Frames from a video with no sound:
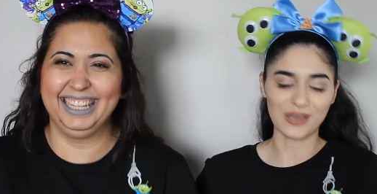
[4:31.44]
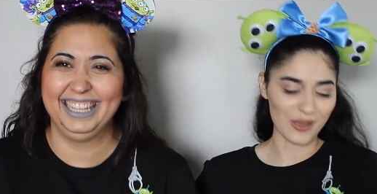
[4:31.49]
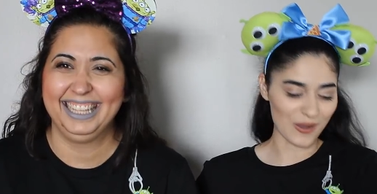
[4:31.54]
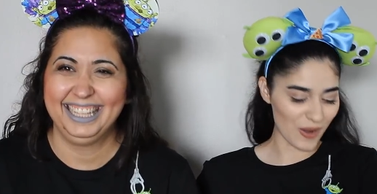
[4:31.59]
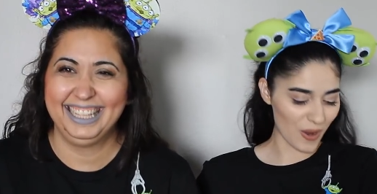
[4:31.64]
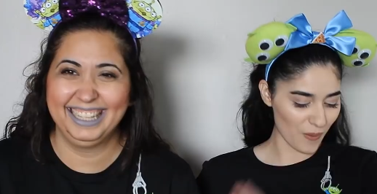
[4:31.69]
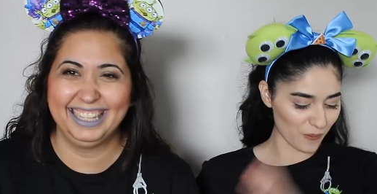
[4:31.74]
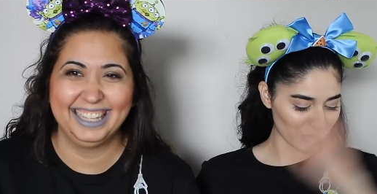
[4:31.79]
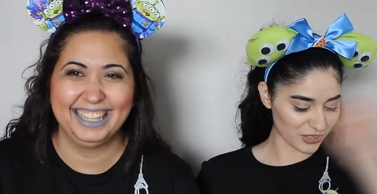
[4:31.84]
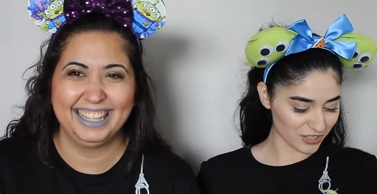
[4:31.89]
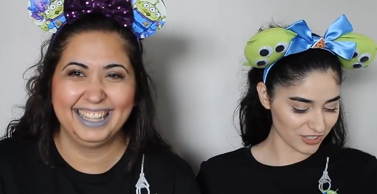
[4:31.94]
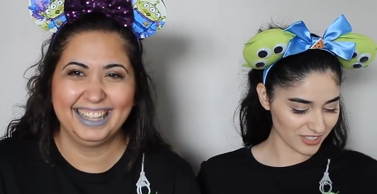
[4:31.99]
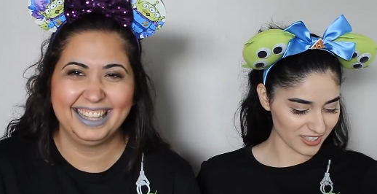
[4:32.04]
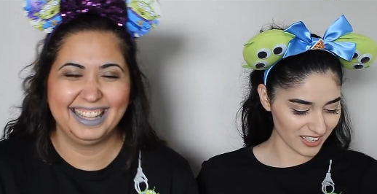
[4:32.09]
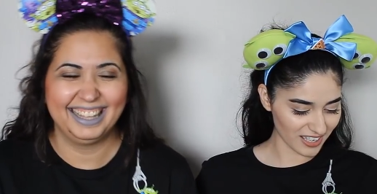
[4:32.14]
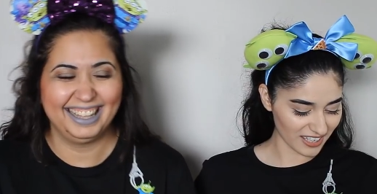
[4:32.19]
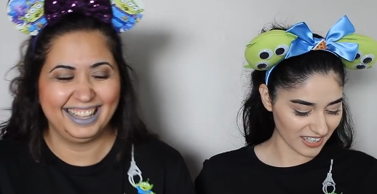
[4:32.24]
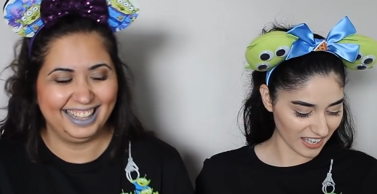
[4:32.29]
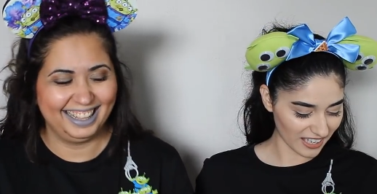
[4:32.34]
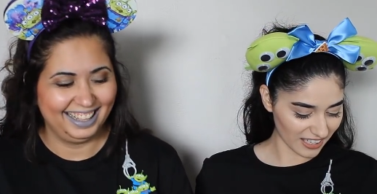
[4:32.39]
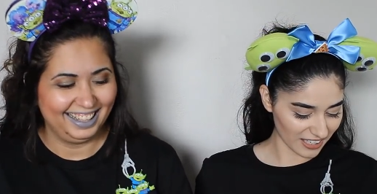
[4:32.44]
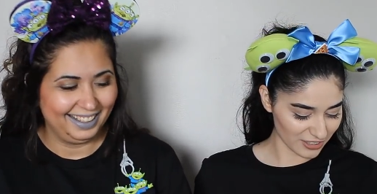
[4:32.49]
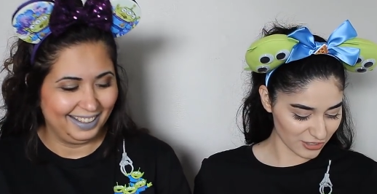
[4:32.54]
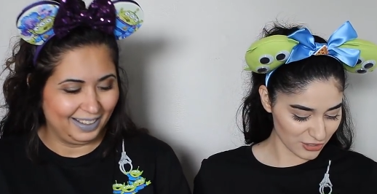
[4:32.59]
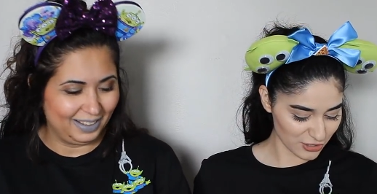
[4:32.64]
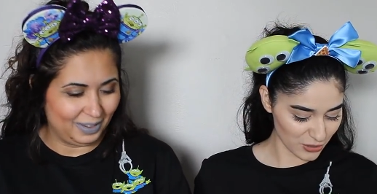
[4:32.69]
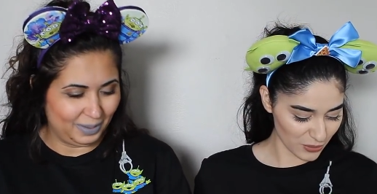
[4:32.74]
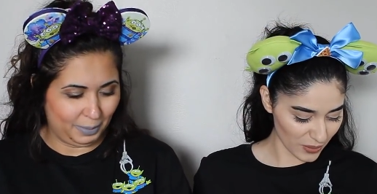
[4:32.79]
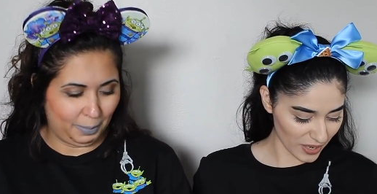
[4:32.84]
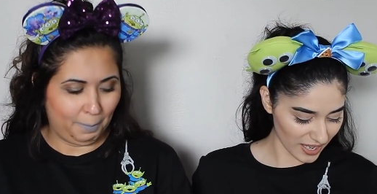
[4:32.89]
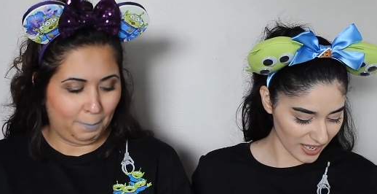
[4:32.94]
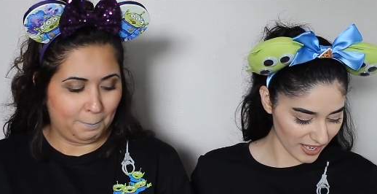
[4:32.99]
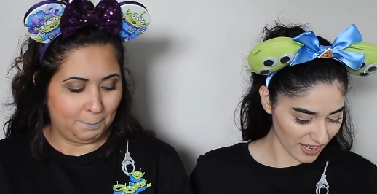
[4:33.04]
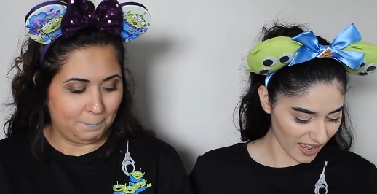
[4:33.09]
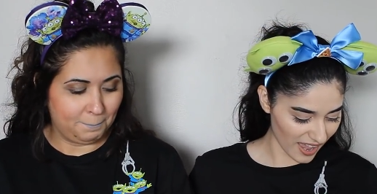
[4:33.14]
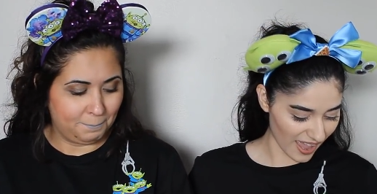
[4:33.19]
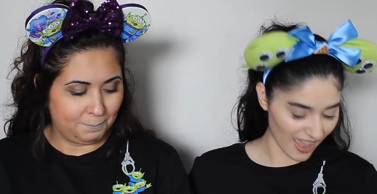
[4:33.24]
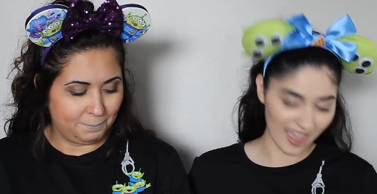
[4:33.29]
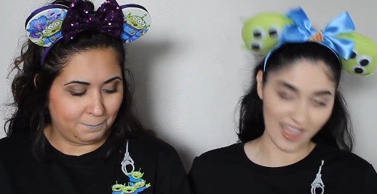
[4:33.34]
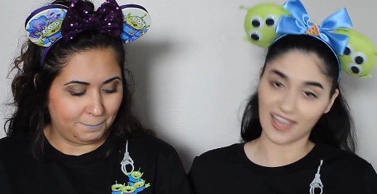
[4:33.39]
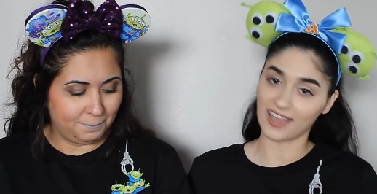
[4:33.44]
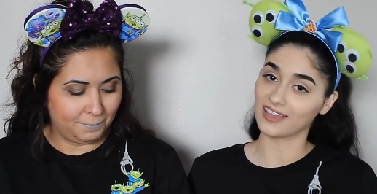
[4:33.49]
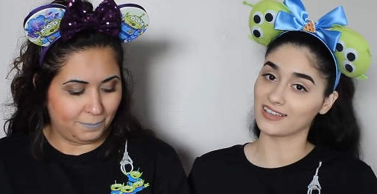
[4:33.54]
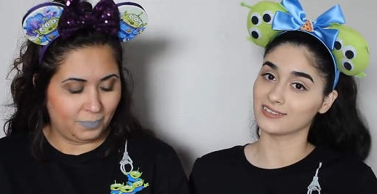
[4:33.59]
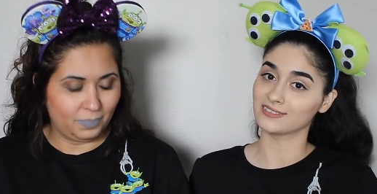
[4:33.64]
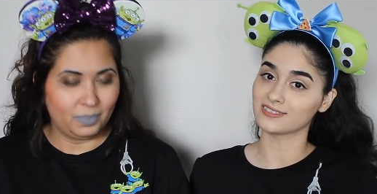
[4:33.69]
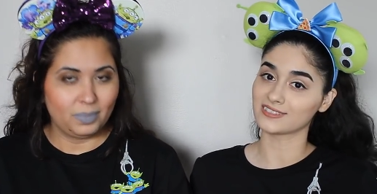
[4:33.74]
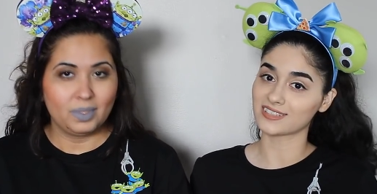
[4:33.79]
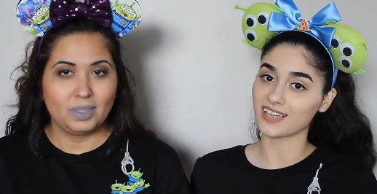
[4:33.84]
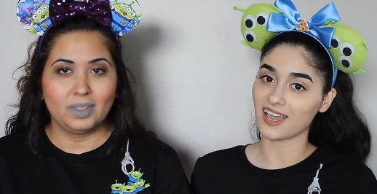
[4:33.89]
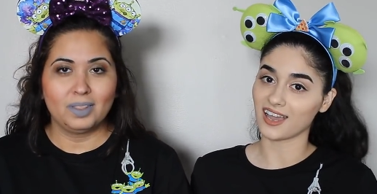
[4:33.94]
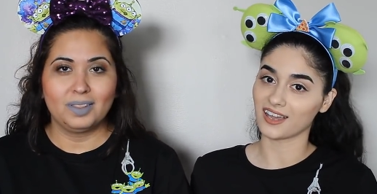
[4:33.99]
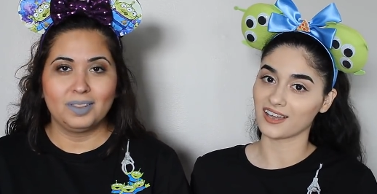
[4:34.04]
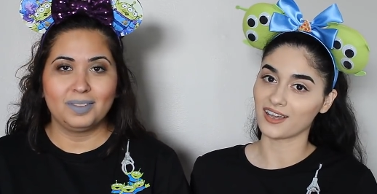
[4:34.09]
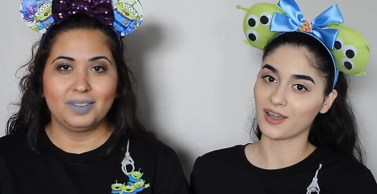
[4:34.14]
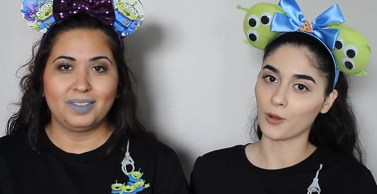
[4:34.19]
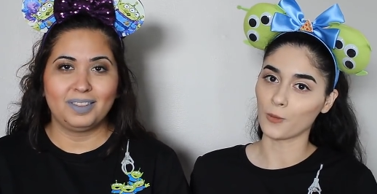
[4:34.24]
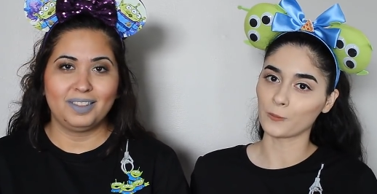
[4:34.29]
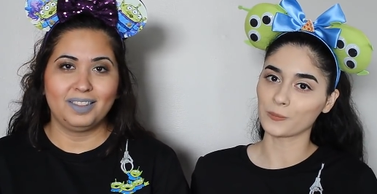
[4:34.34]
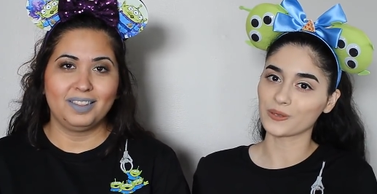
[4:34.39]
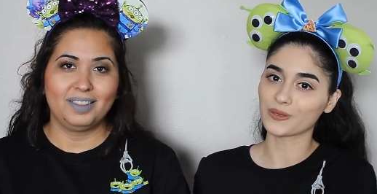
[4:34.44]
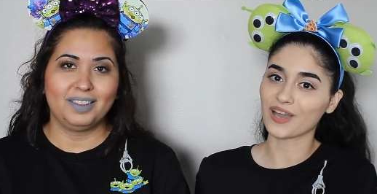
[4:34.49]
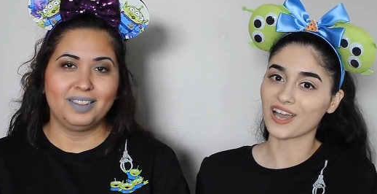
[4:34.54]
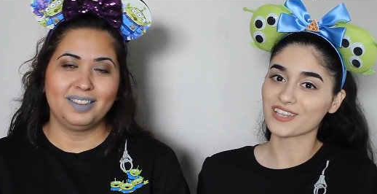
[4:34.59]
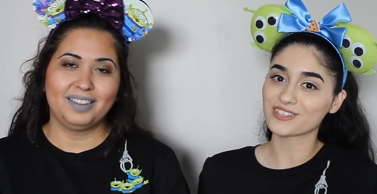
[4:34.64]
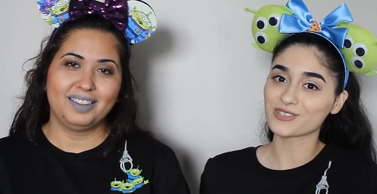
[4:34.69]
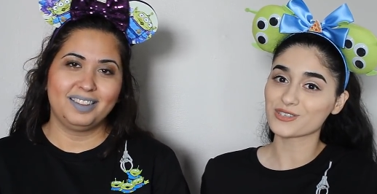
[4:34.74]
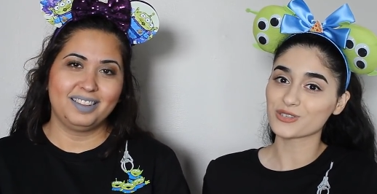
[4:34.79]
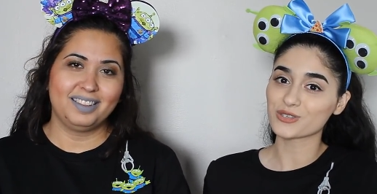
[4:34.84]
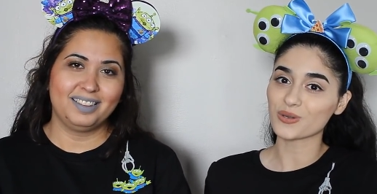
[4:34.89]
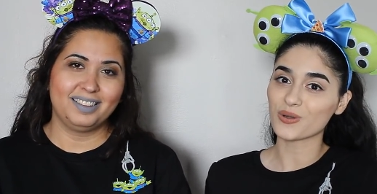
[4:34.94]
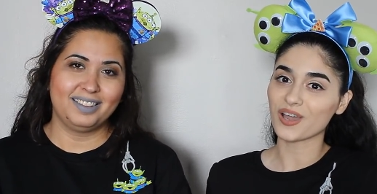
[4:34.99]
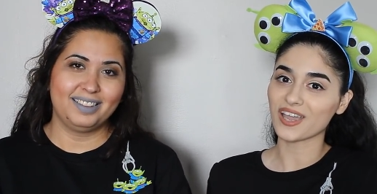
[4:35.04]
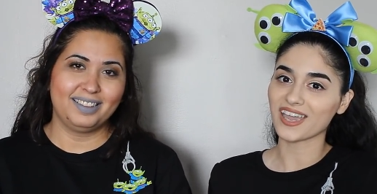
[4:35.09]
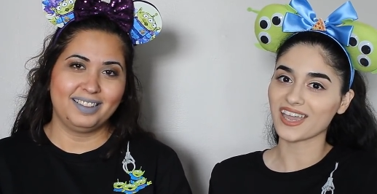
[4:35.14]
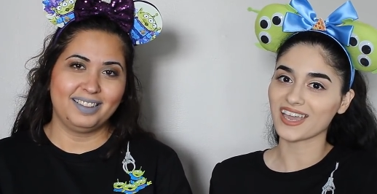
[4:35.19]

Speaker 1: So we're just gonna get into it, and yeah, hope you guys enjoy